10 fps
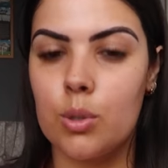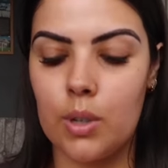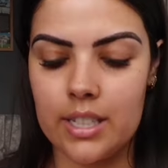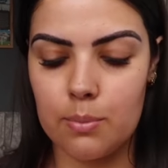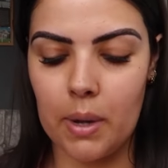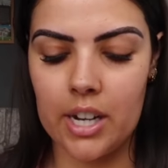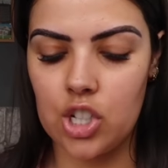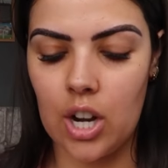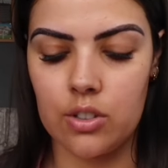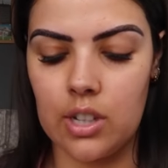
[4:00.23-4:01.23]
which were like some beige
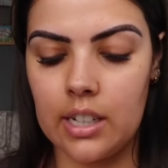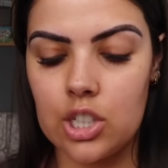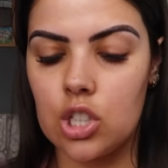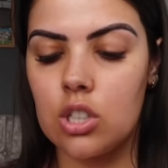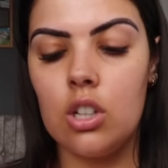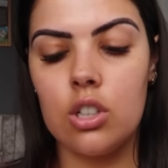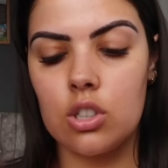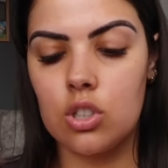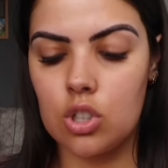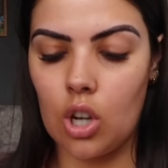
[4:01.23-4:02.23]
trousers, and it just
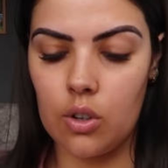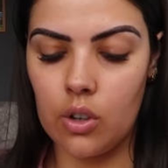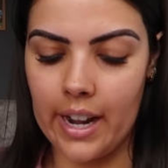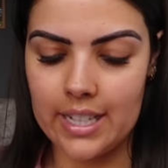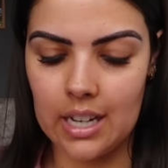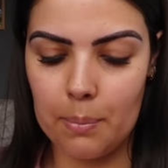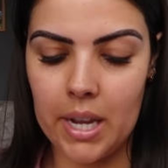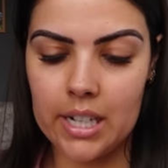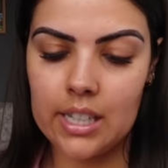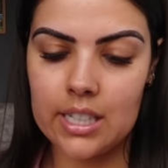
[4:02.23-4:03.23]
looked so nice. And I
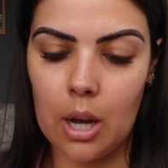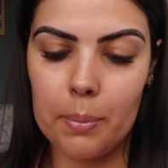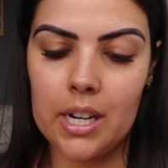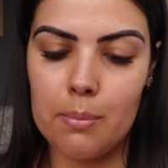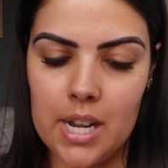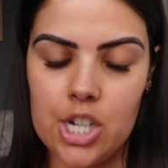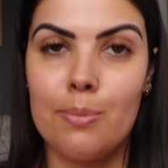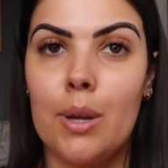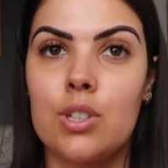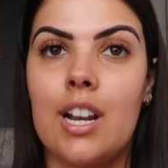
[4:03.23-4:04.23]
picked this up in a medium, it was